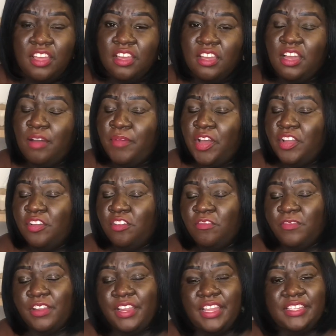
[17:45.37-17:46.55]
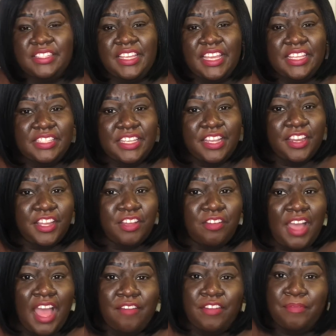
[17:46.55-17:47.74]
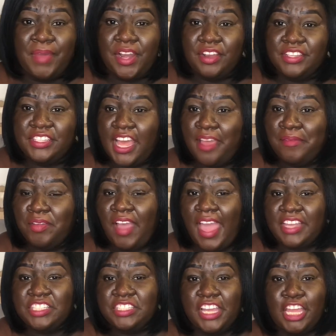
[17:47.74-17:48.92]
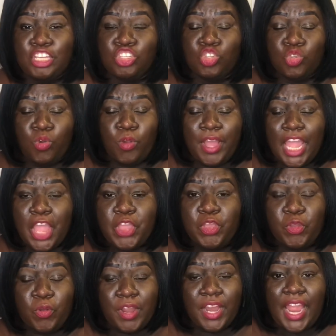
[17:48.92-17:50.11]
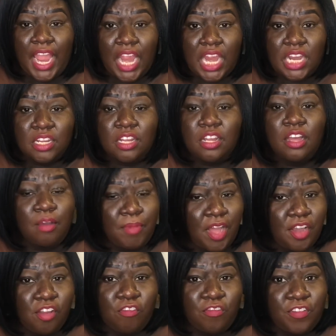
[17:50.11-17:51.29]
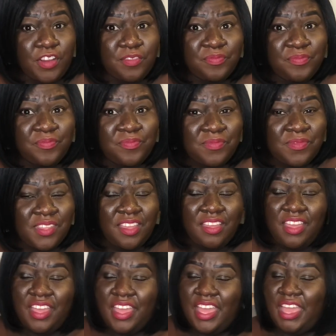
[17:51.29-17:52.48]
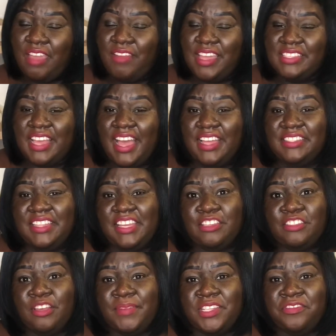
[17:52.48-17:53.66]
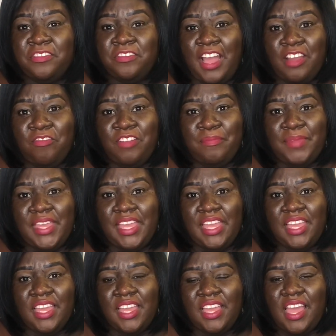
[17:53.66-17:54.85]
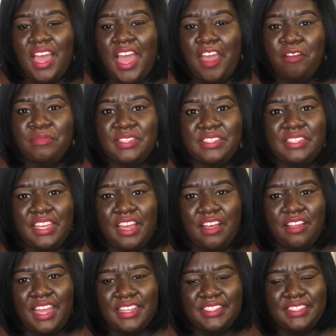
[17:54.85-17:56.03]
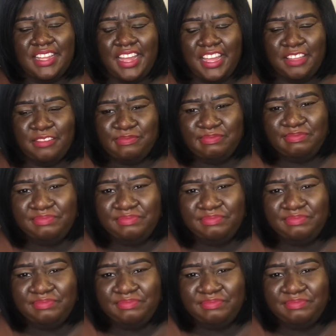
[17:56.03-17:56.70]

Come on over. It's easier. You'll have a better time. You'll actually enjoy your hair. Come on over. Anyways, guys, thank you so much for rocking with me. I hope to see y'all next time.